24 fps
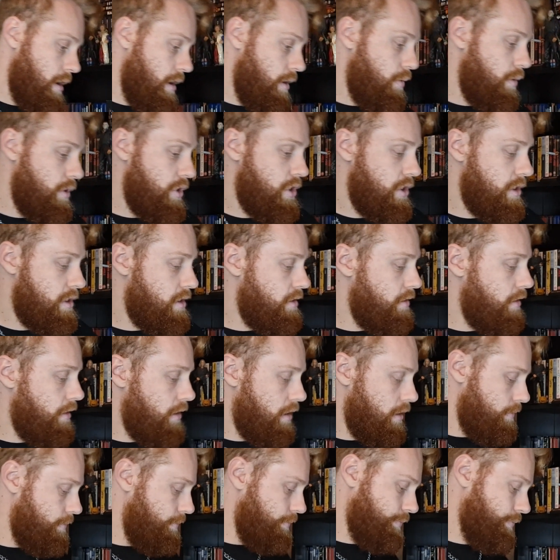which is,
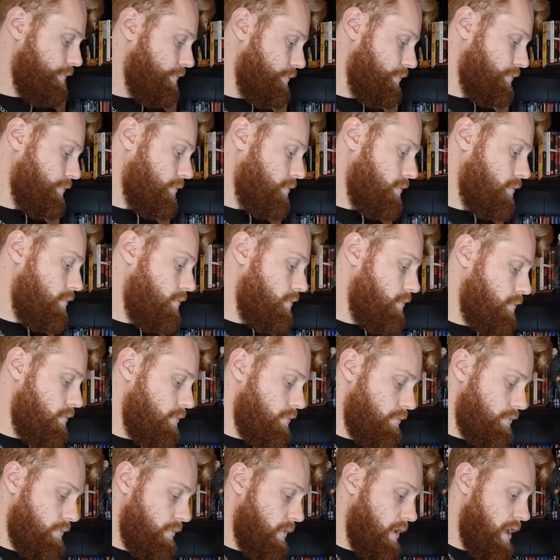
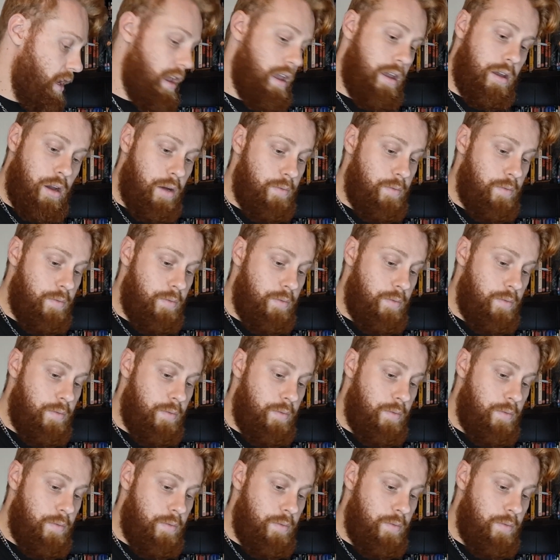yeah,